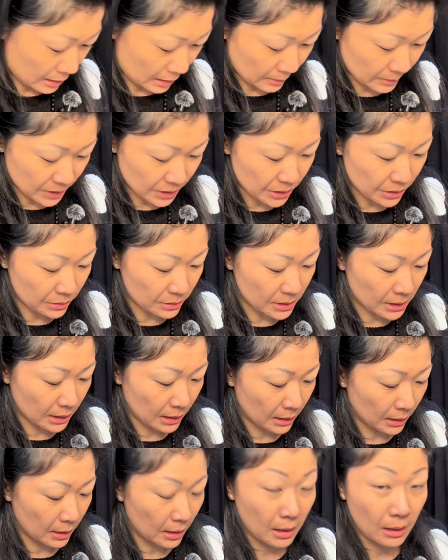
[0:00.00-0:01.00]
I'm just
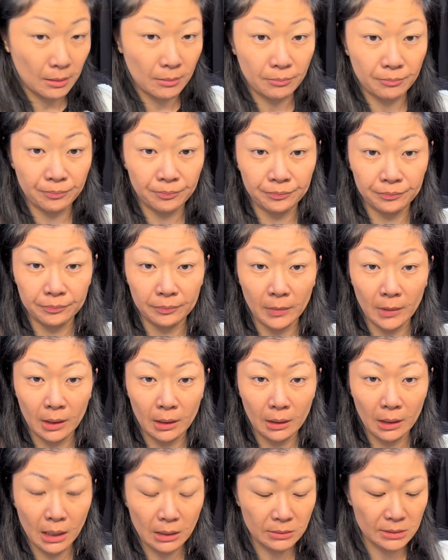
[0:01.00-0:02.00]
using
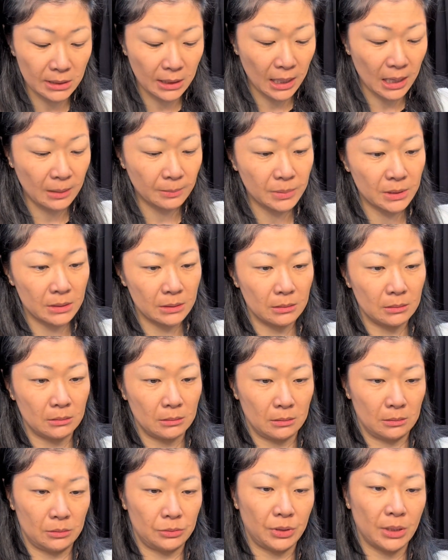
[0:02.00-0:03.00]
House Labs
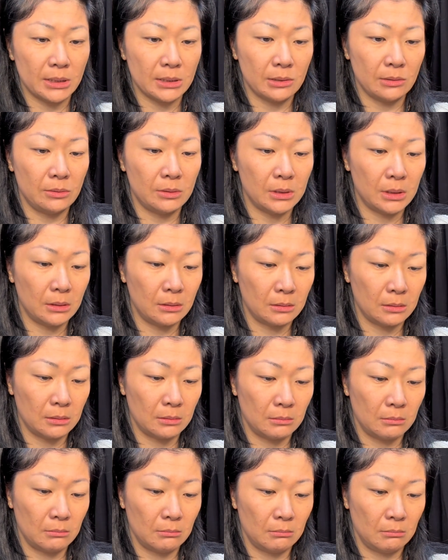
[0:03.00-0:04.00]
translucent
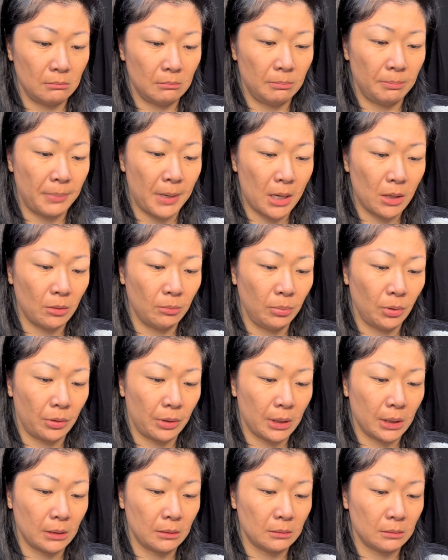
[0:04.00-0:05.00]
bio
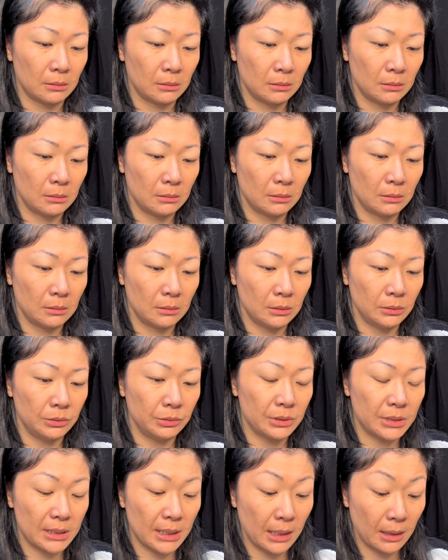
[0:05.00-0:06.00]
blurring
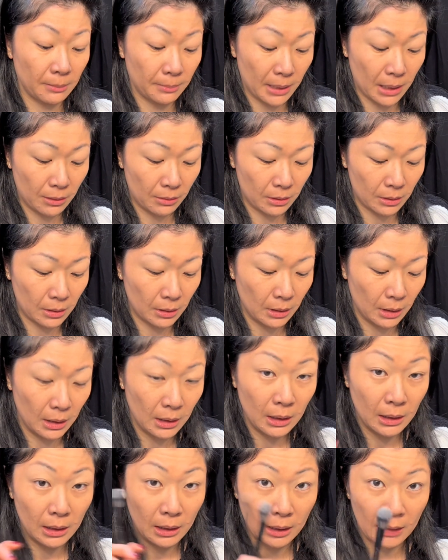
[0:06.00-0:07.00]
loose setting powder
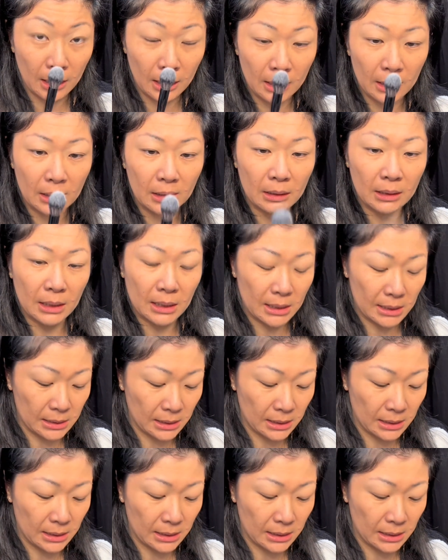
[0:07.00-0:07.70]
and Nikki's